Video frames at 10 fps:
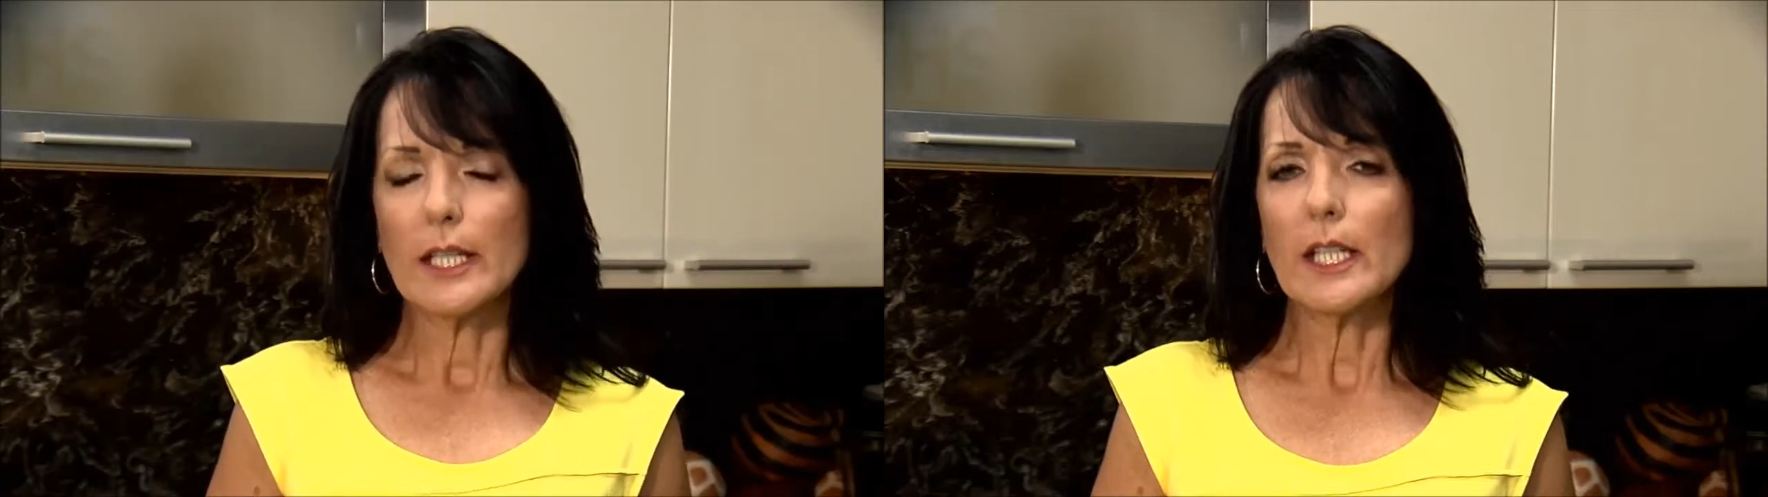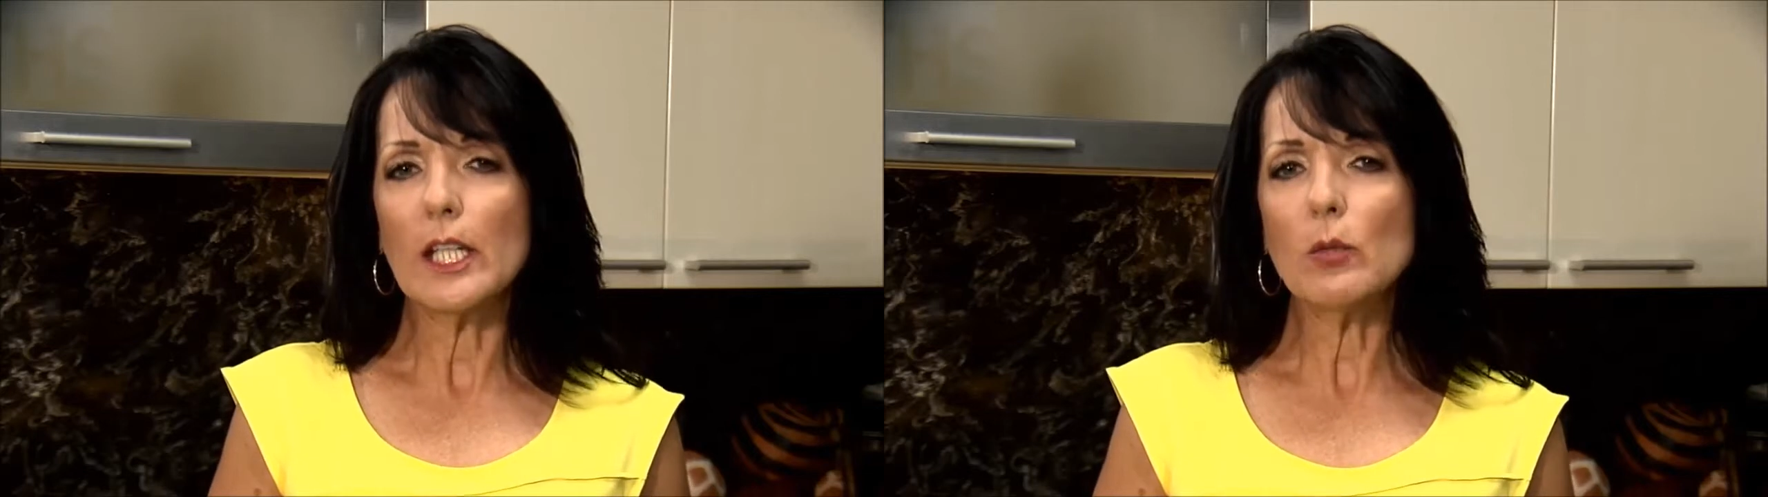
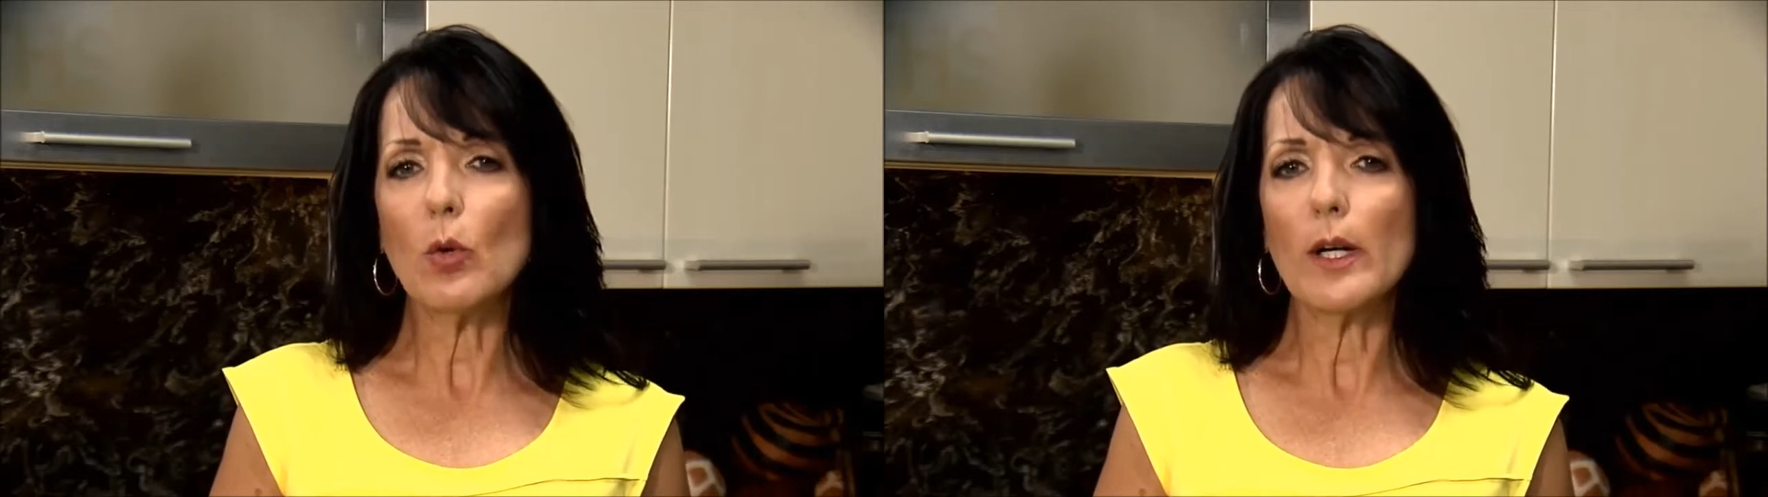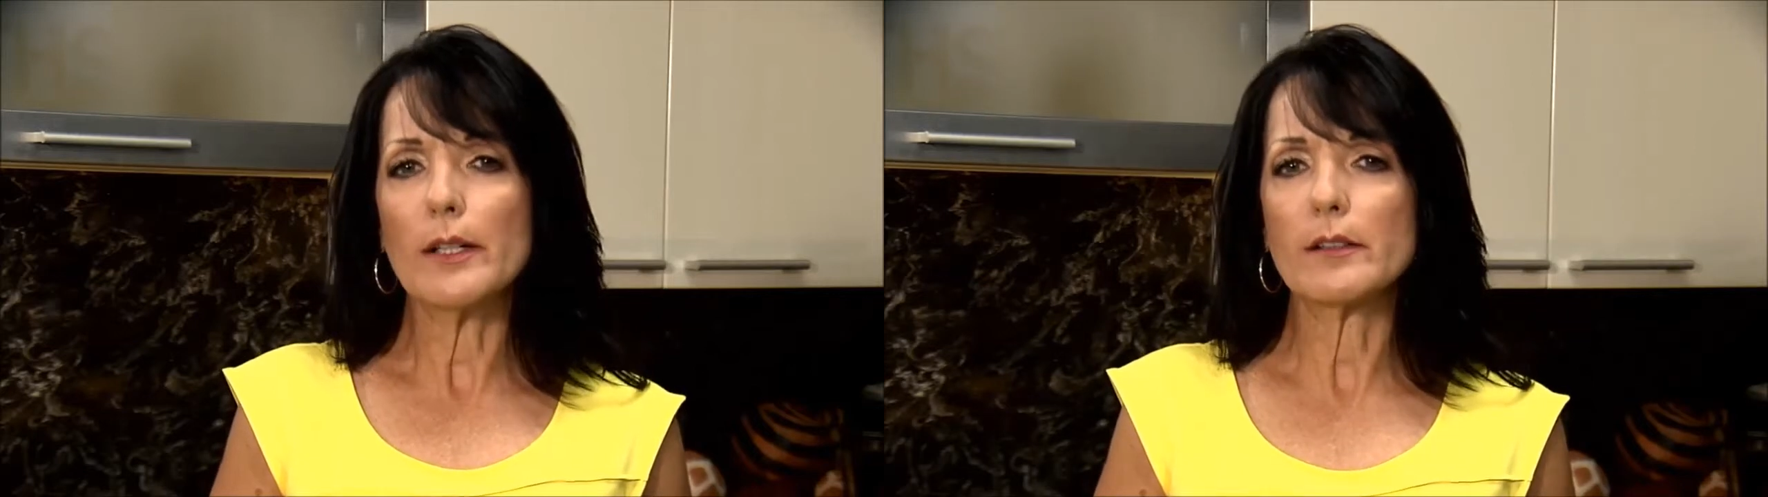
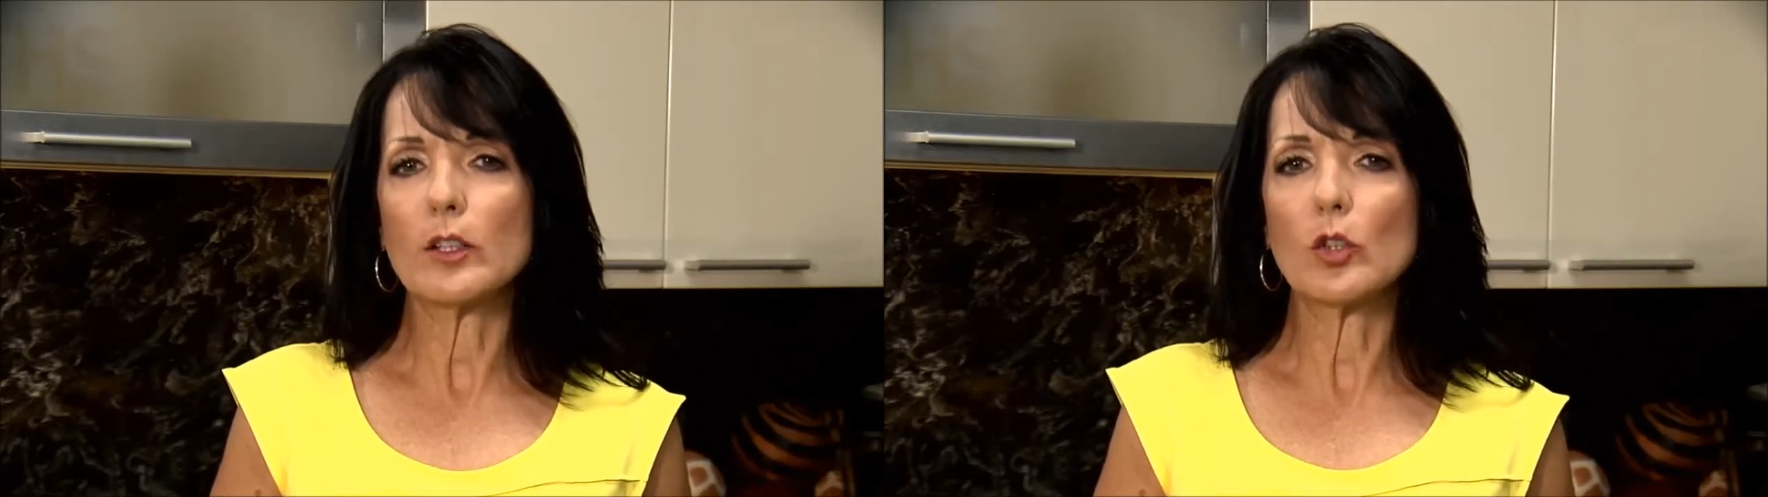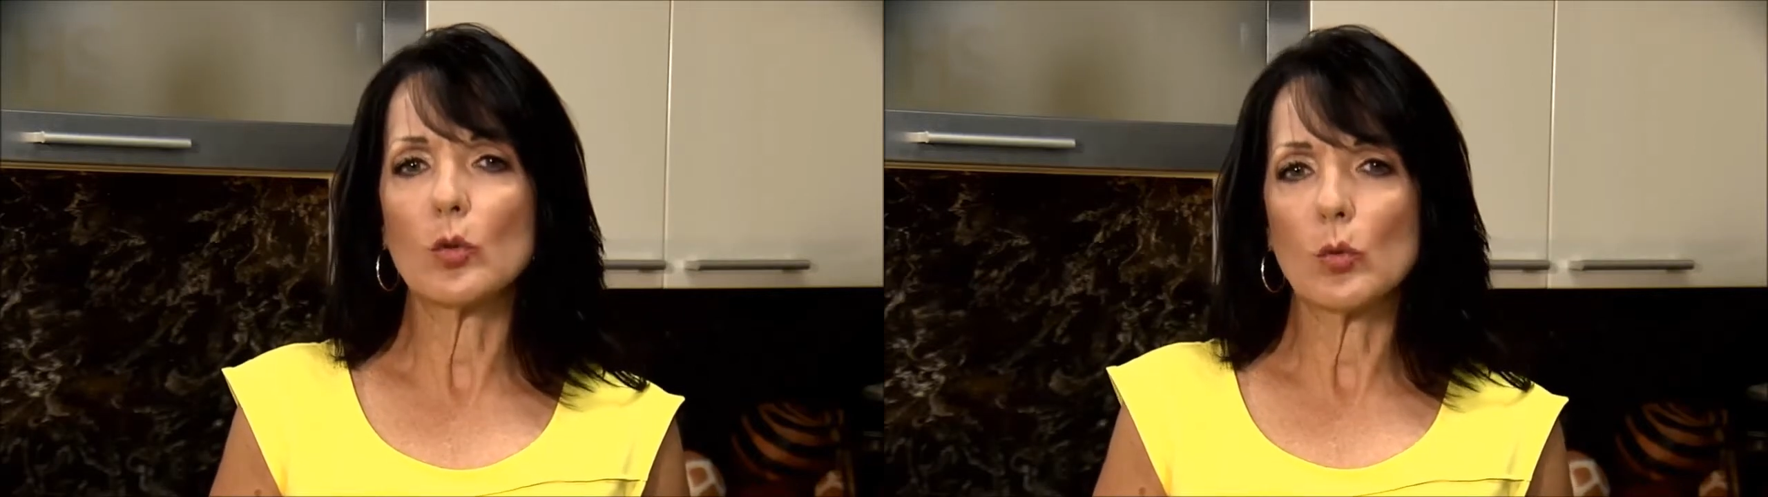Quinoa is
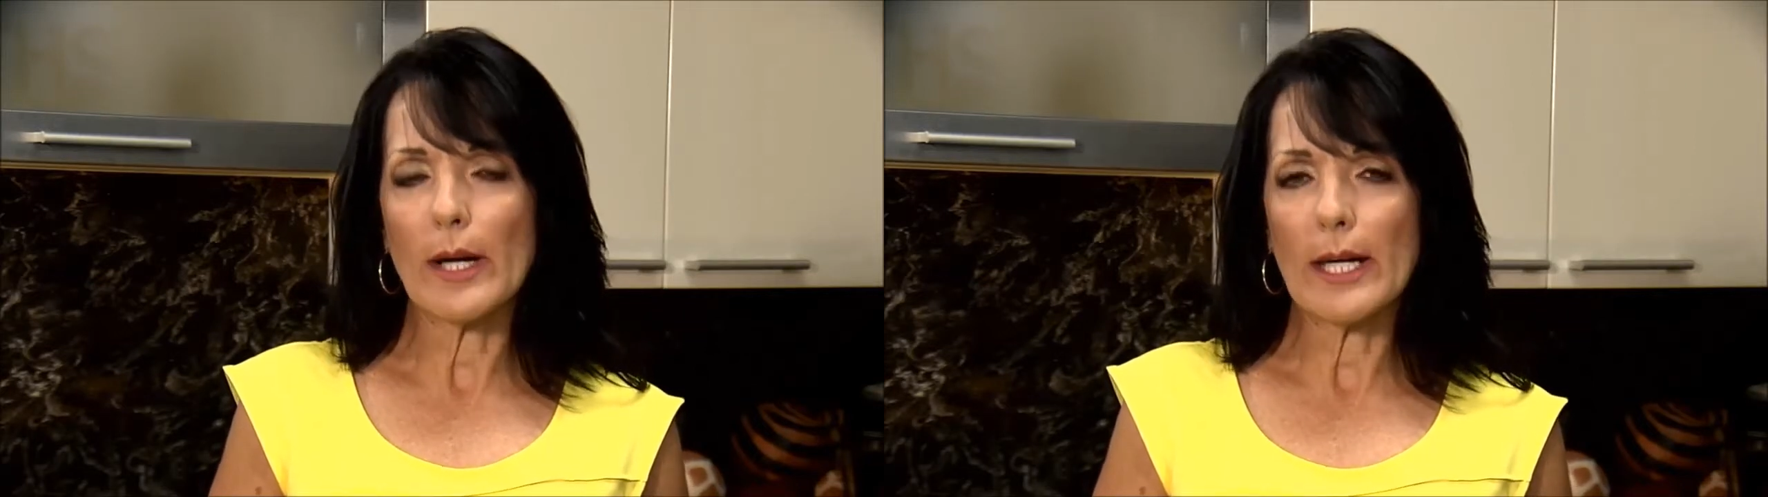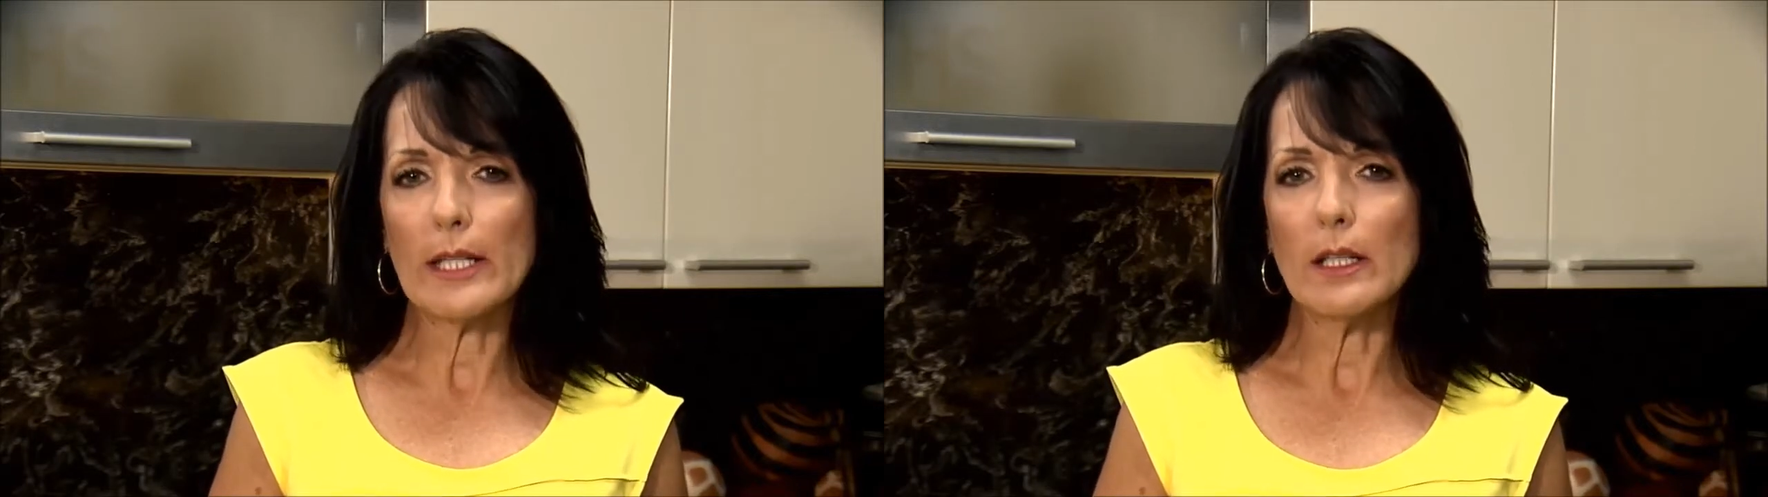a
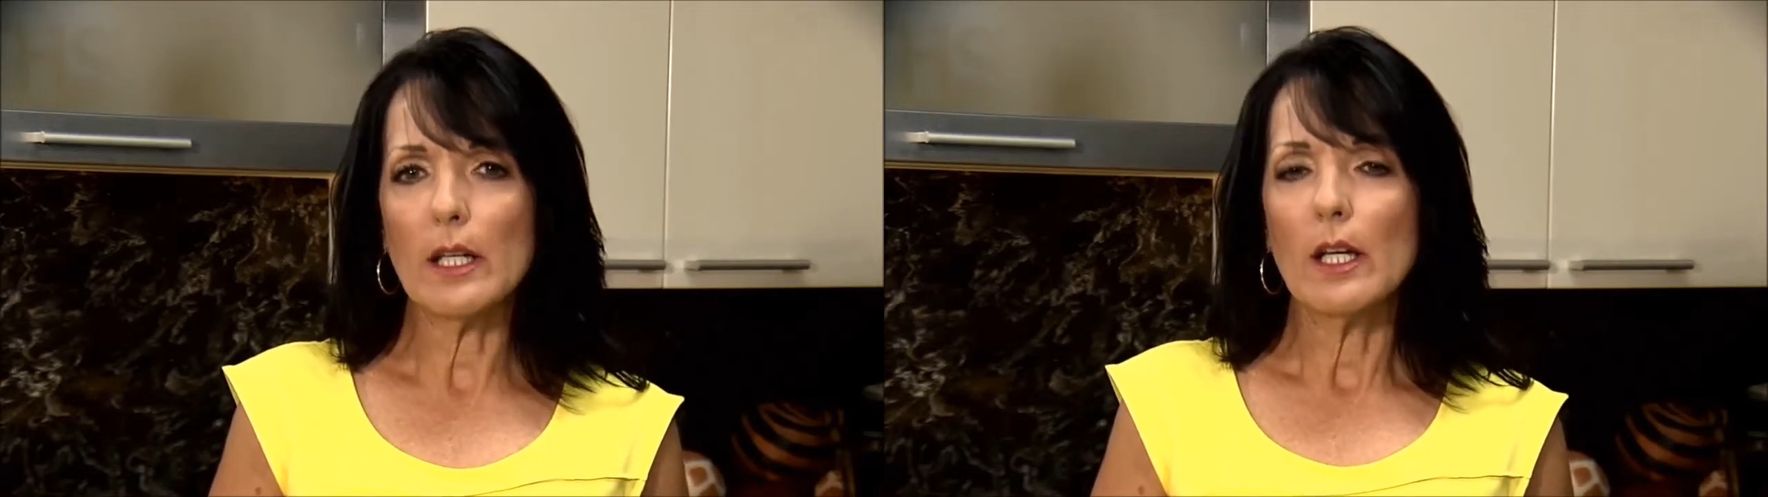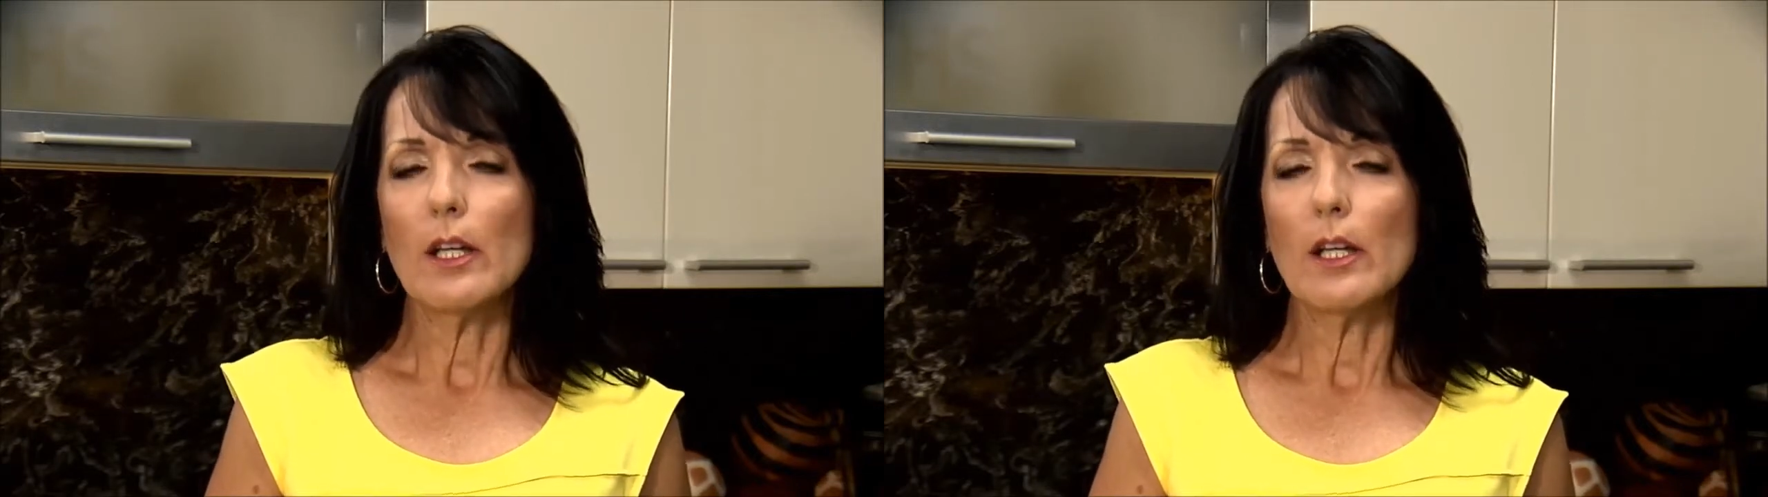grain